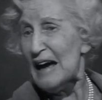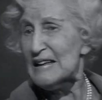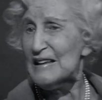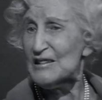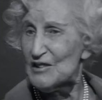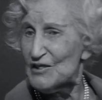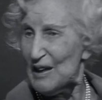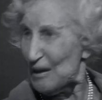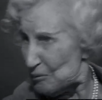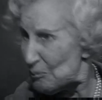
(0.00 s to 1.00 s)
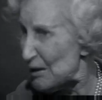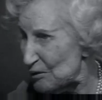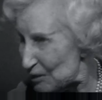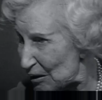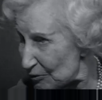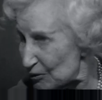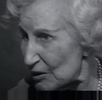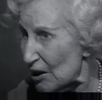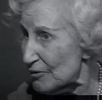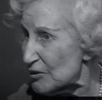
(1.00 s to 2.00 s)
I'd like to say uh, waned
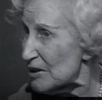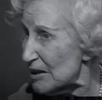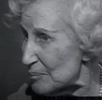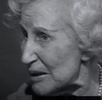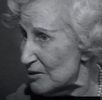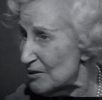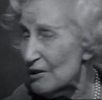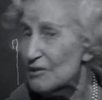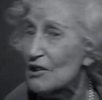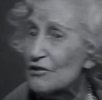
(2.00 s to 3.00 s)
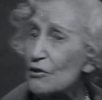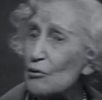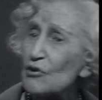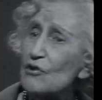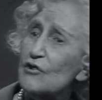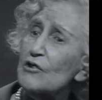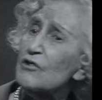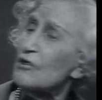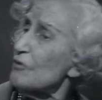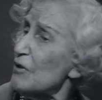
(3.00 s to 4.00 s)
after after they hmm. made it, such a nuisance
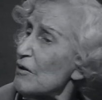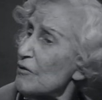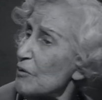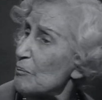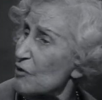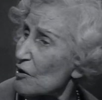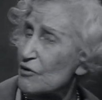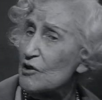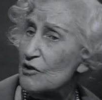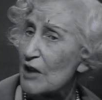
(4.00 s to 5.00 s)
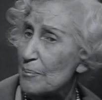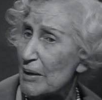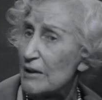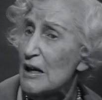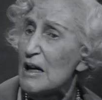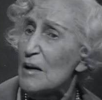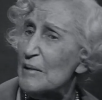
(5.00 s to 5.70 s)
of themselves in his campaign.